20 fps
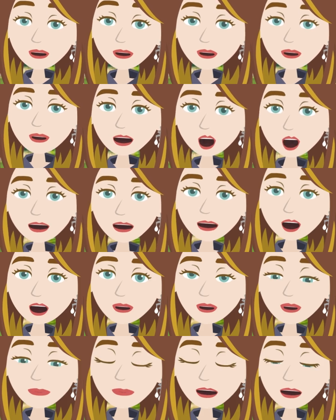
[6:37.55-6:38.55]
When you
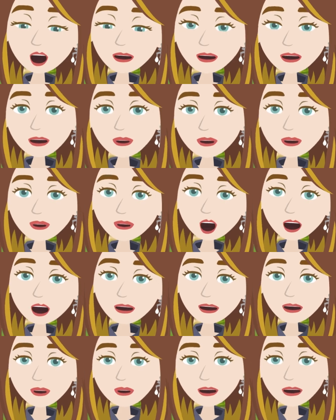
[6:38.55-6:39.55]
understand that the
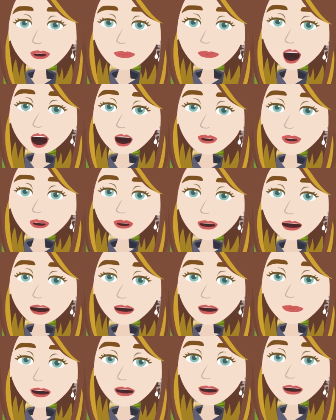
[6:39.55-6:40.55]
guidance is about the direction